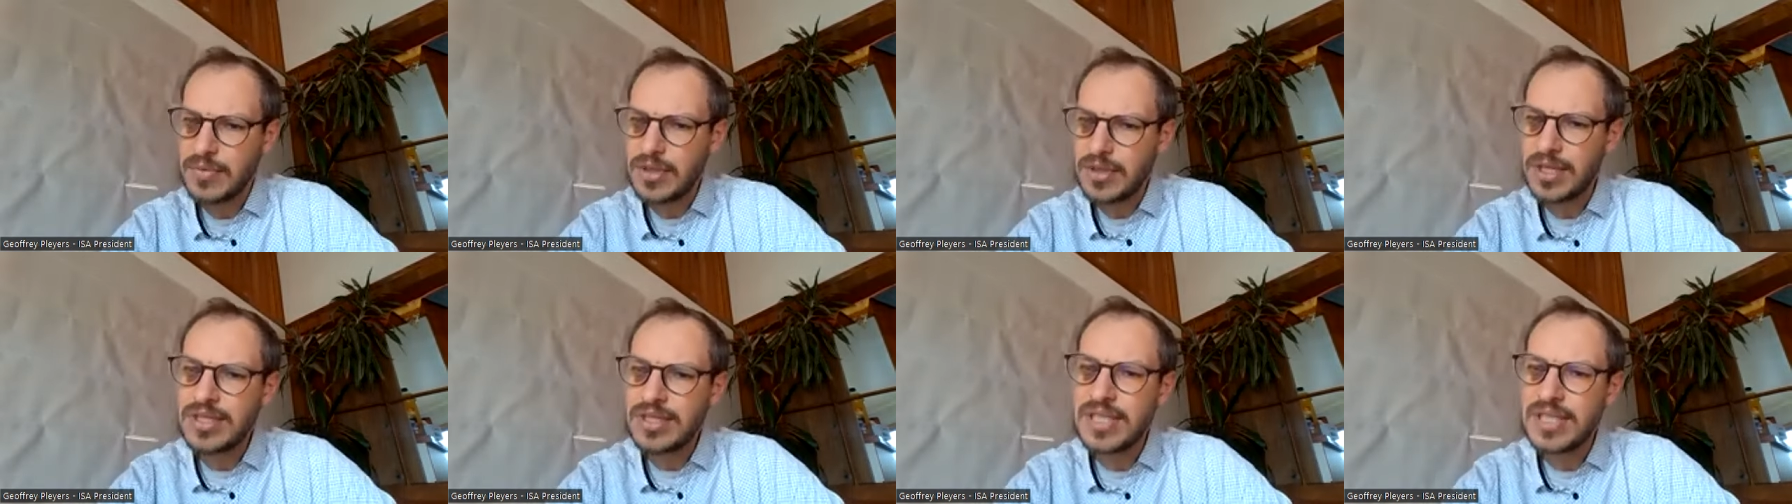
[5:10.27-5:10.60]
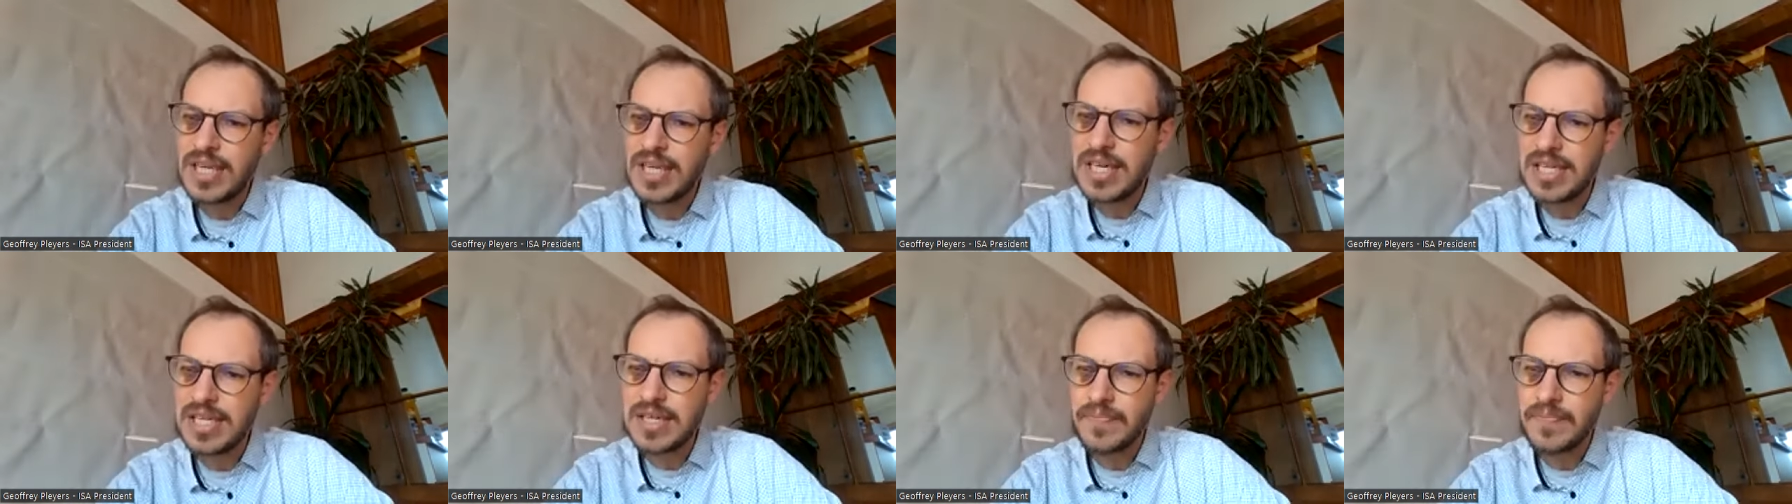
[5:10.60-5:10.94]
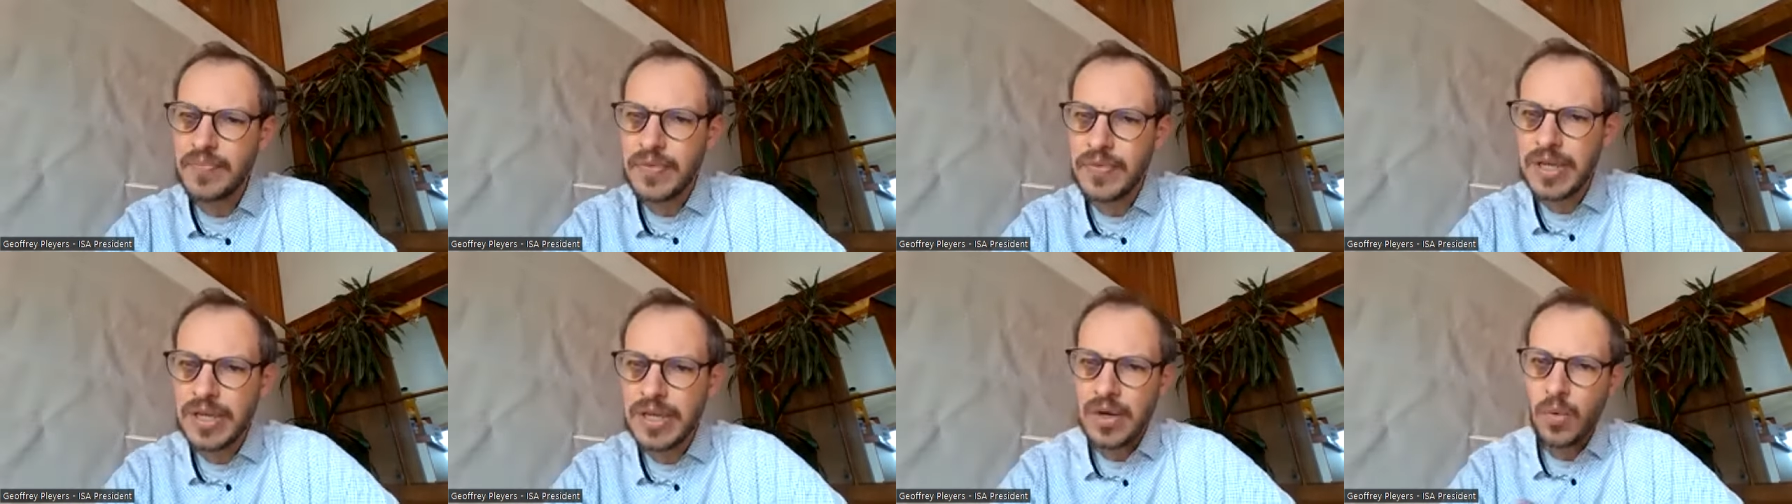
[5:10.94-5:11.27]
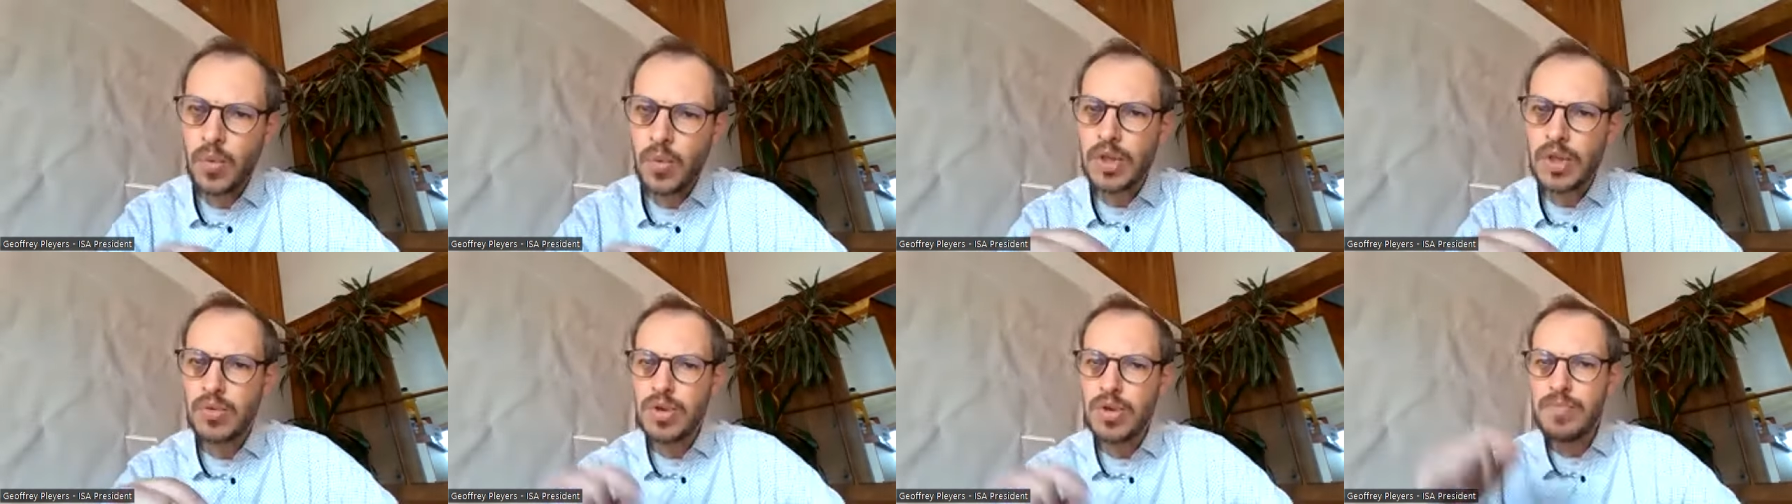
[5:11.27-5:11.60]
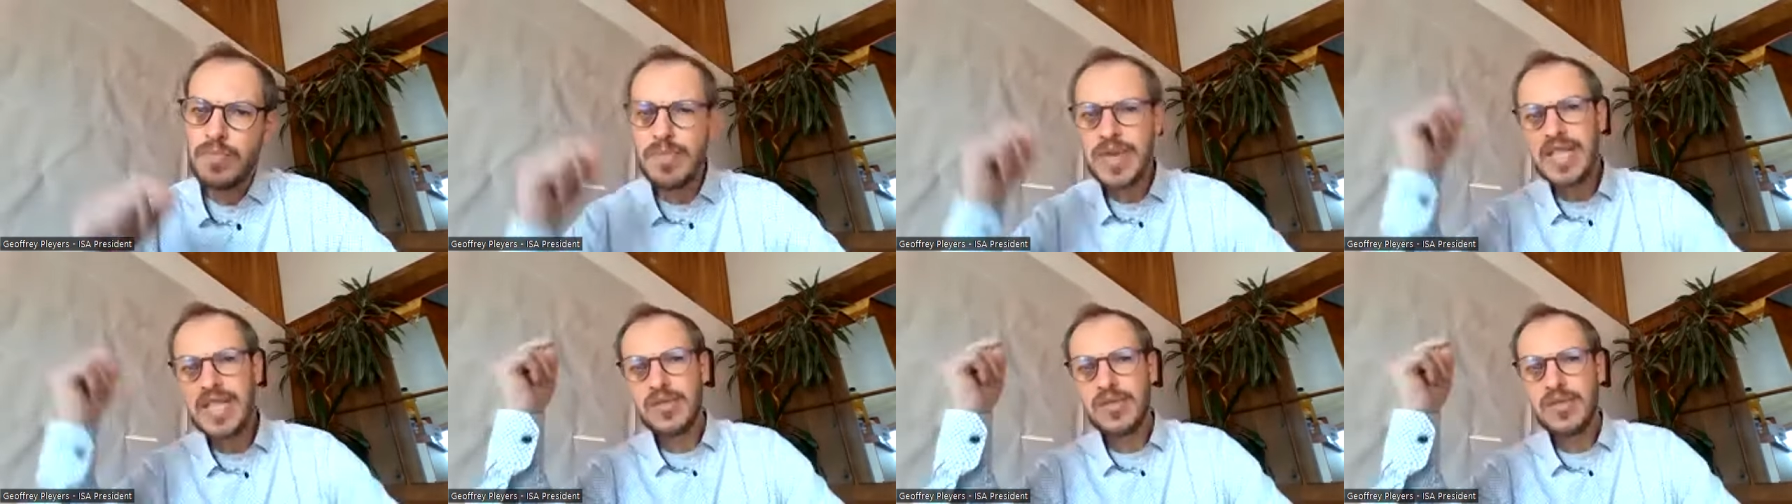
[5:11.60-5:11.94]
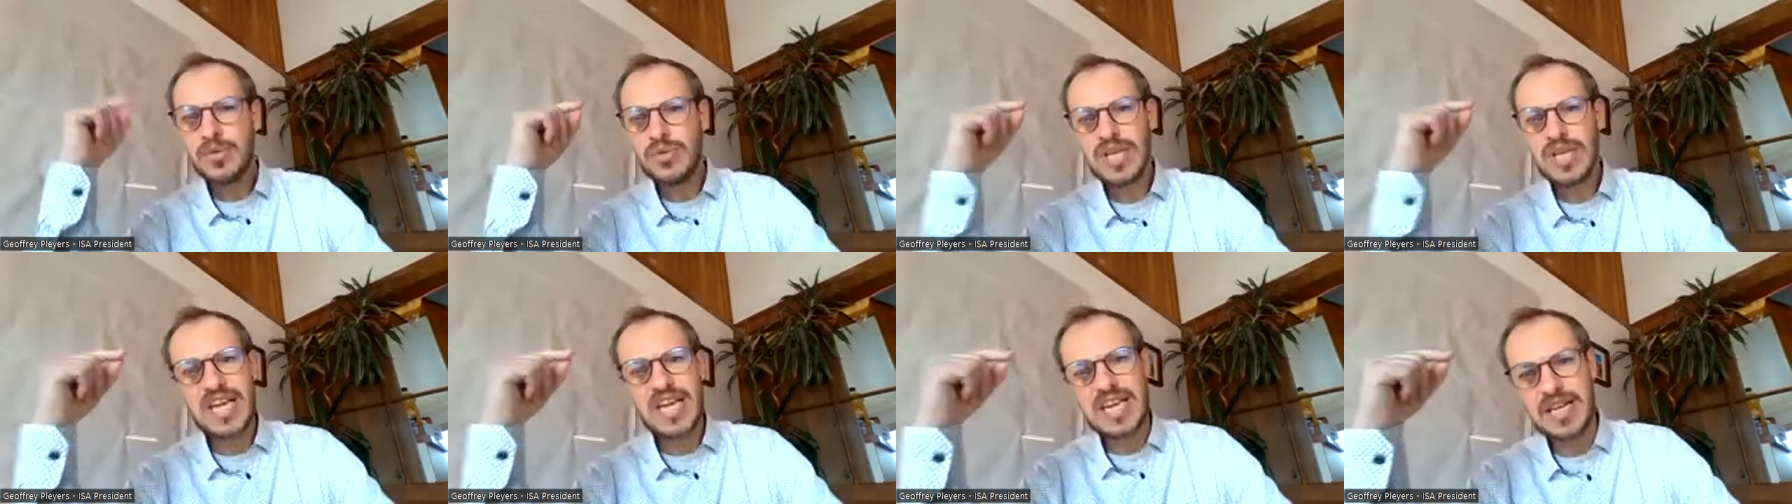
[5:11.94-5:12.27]
I would just say that what we mean
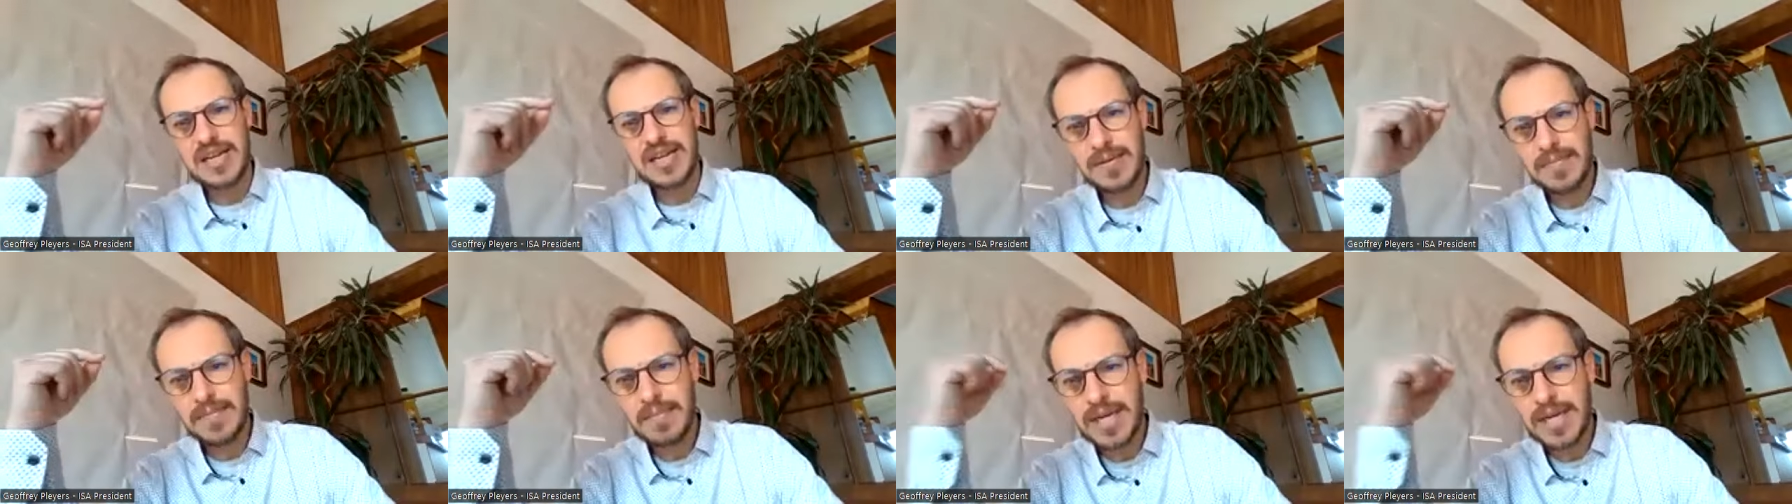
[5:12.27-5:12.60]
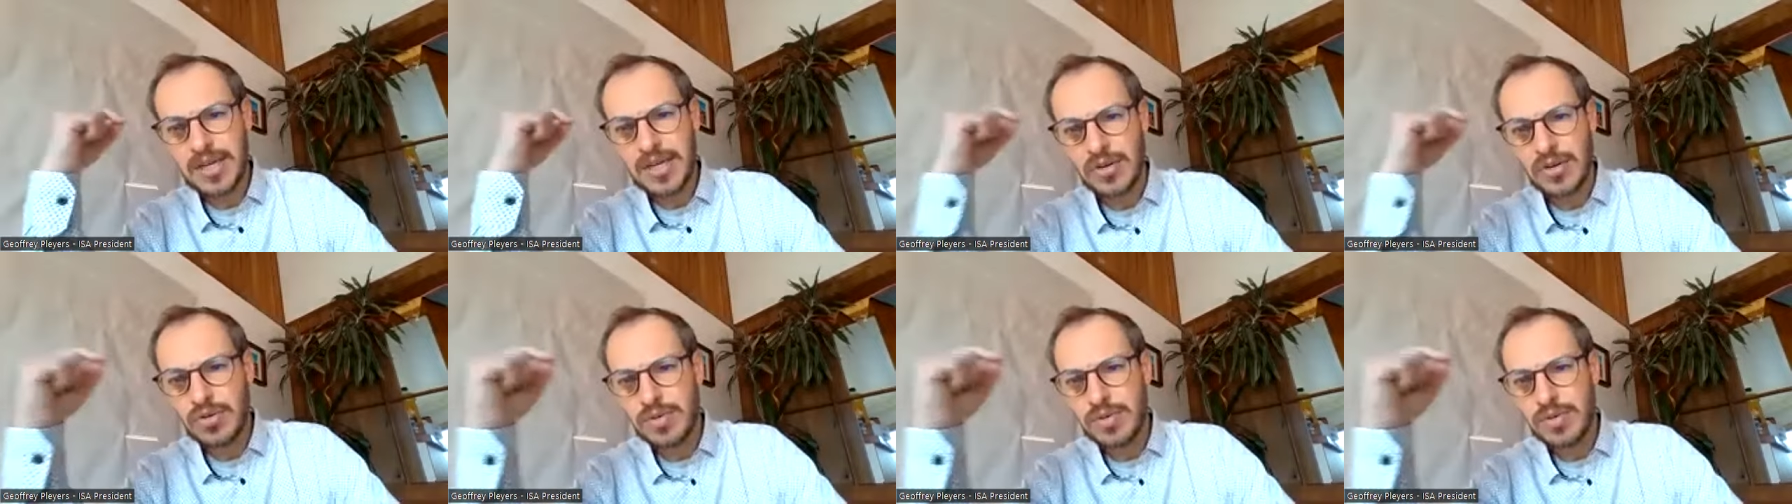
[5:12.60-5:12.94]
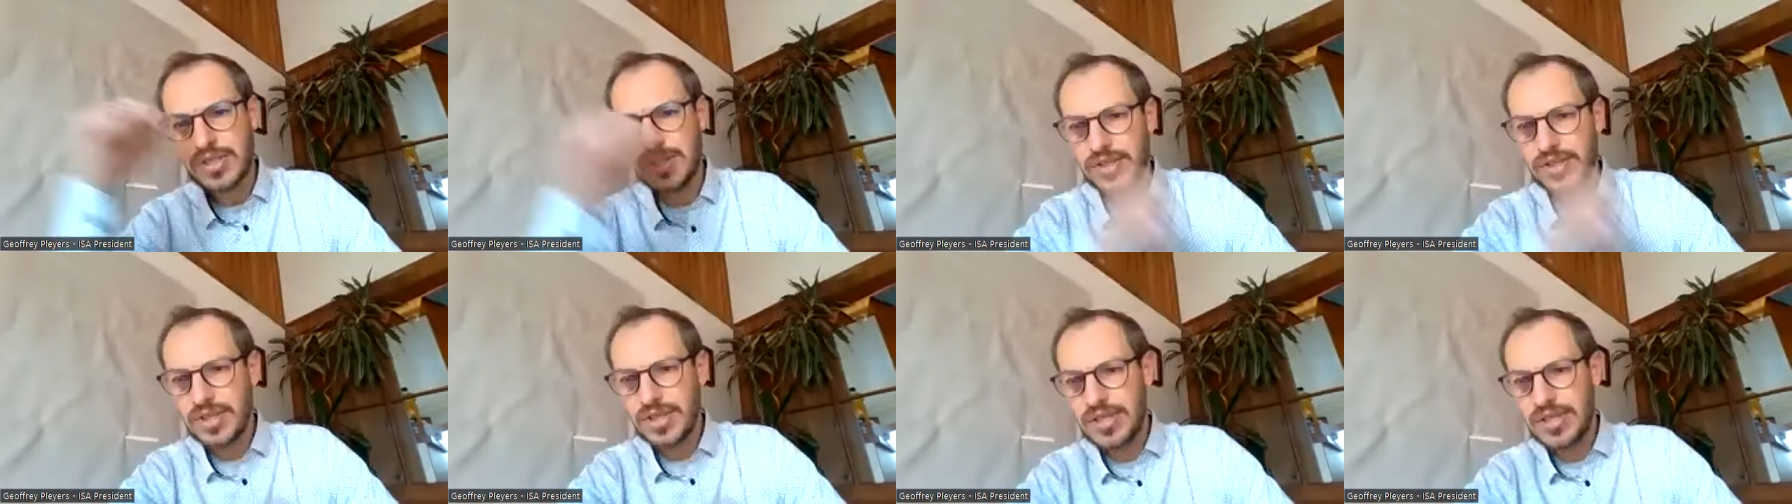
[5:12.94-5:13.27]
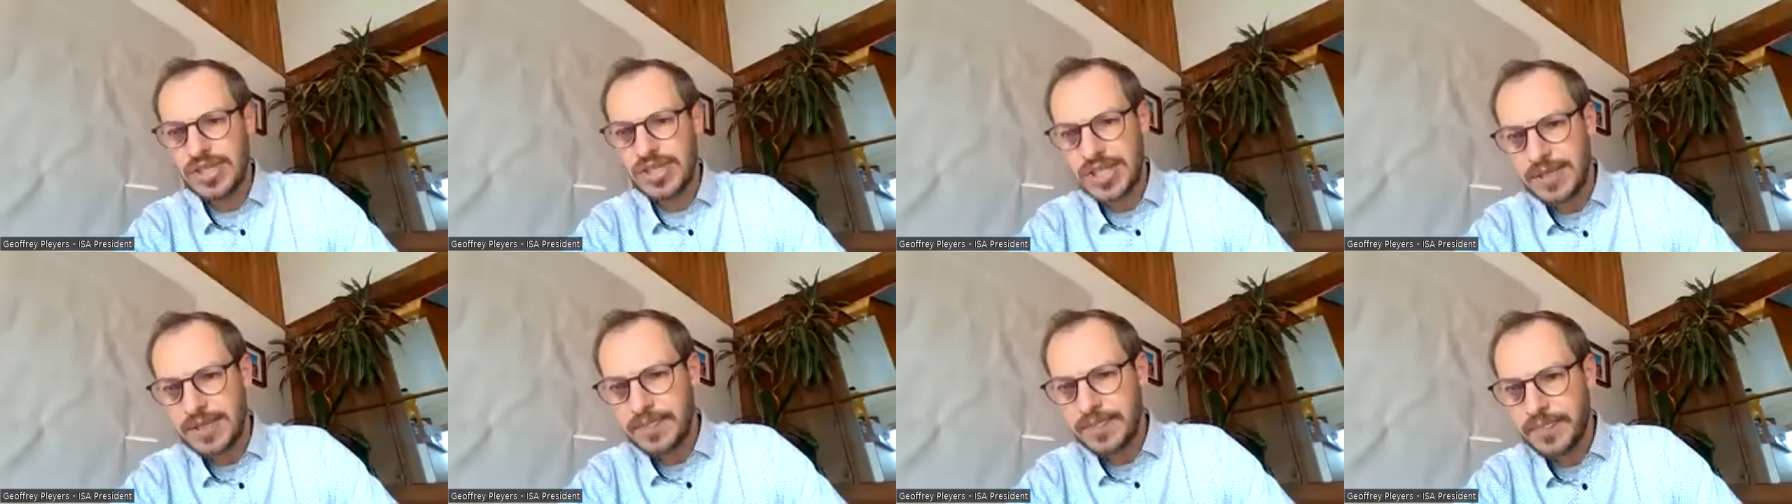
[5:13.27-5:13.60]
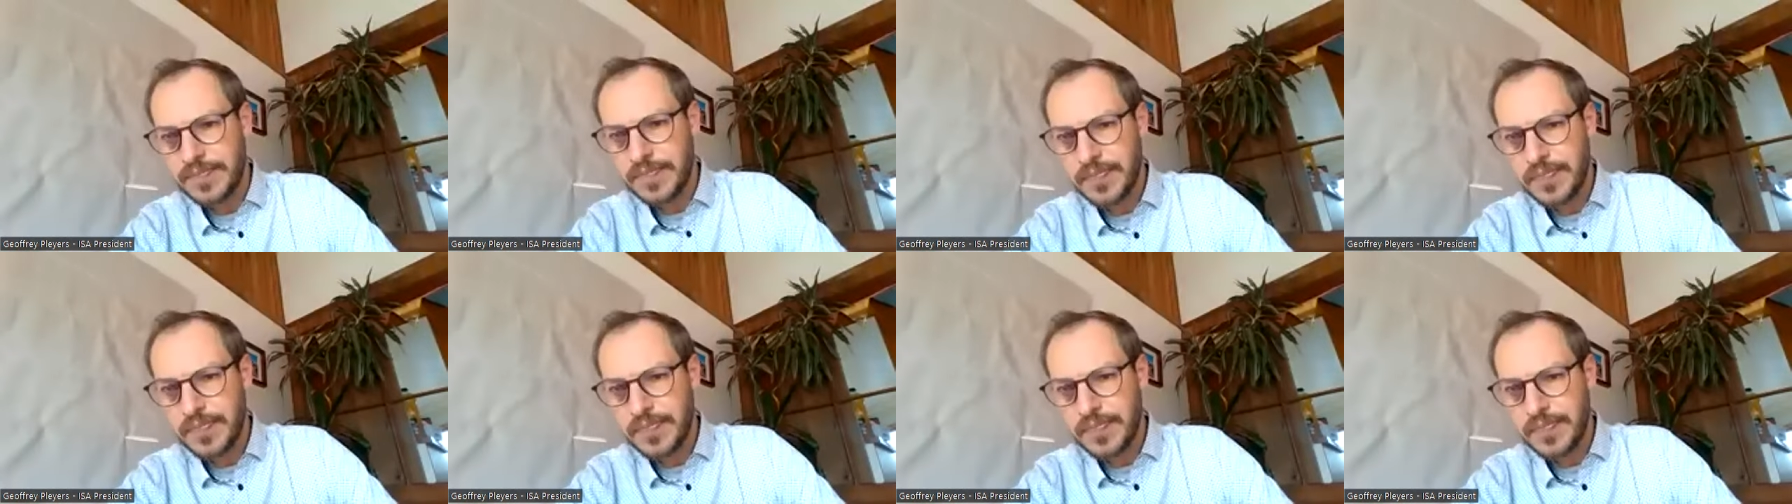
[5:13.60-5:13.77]
today by global sociology